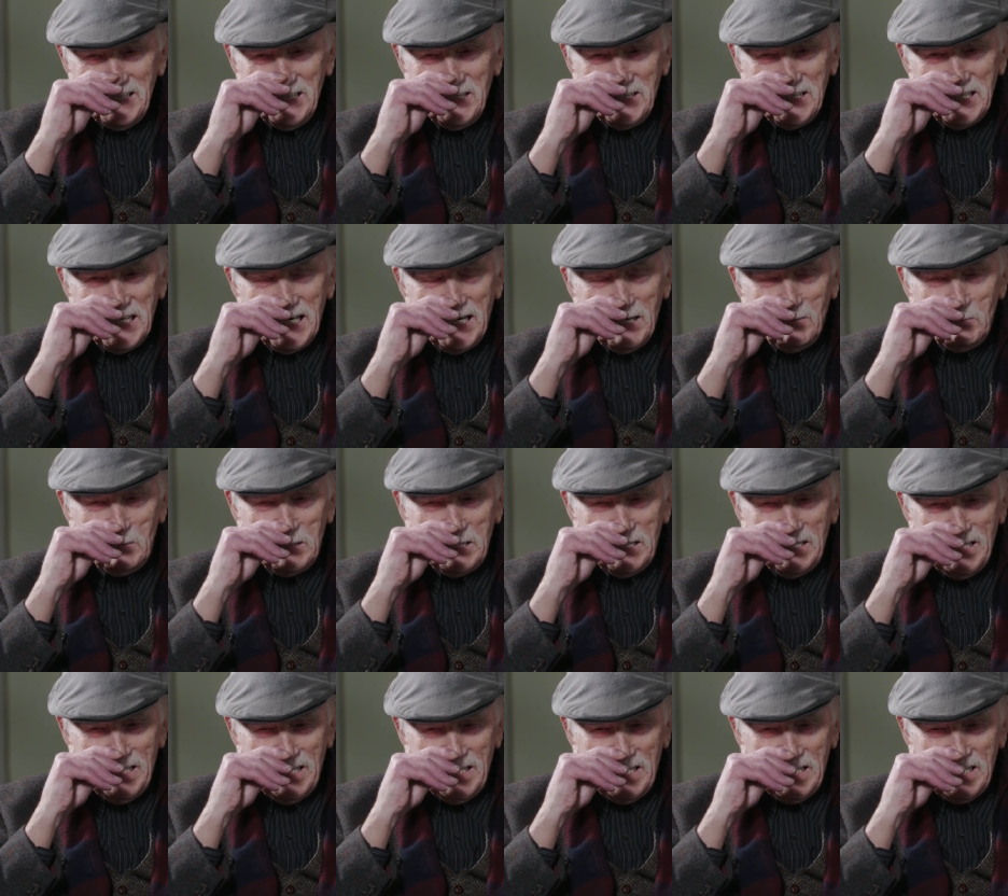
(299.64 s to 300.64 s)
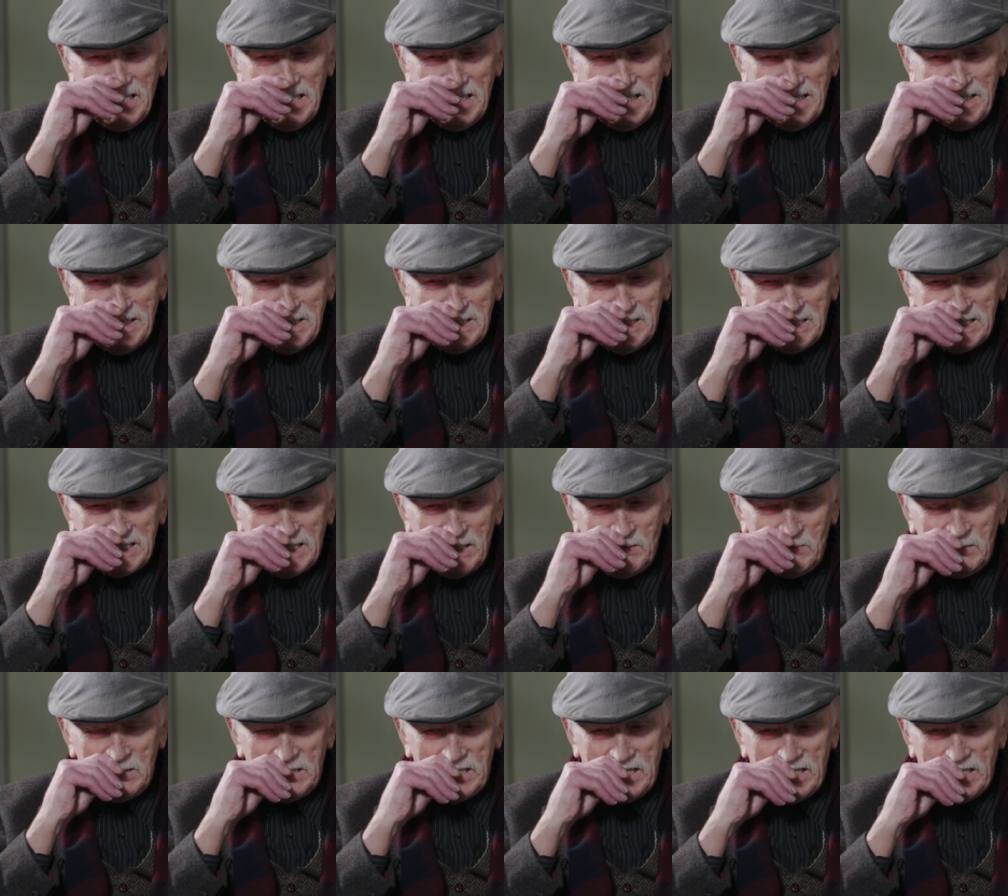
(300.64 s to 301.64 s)
in the Abbey to
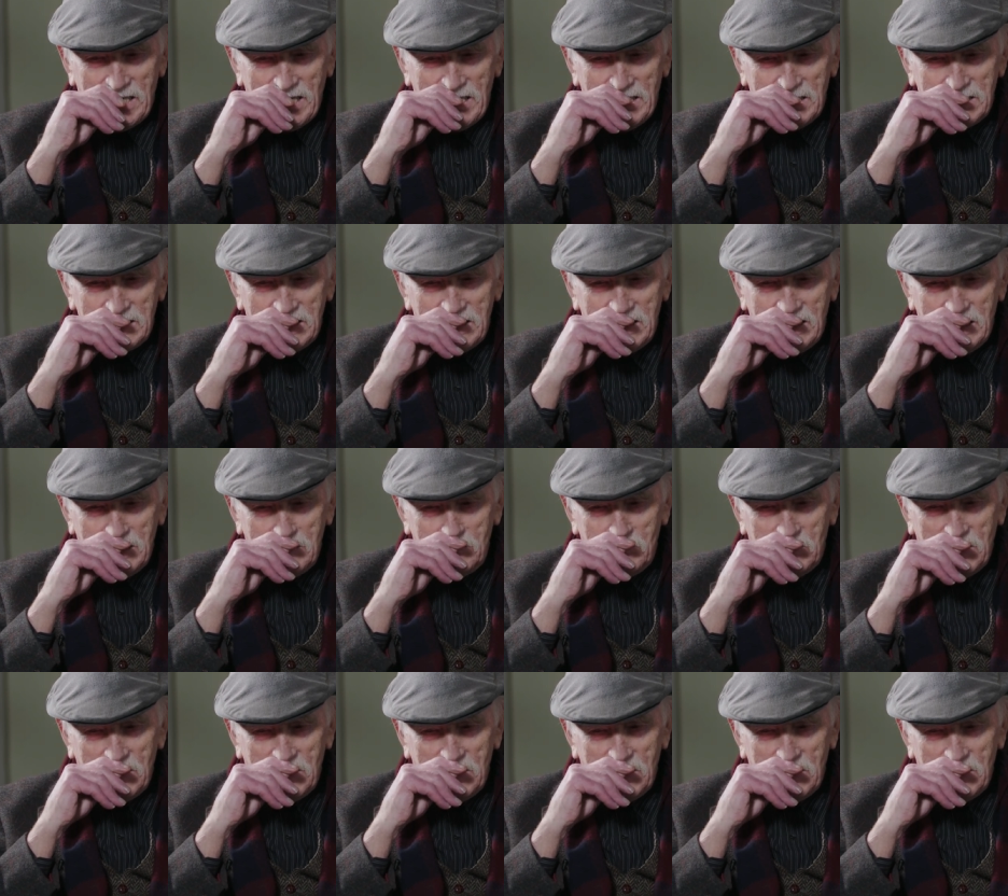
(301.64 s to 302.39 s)
somebody. I don't know how,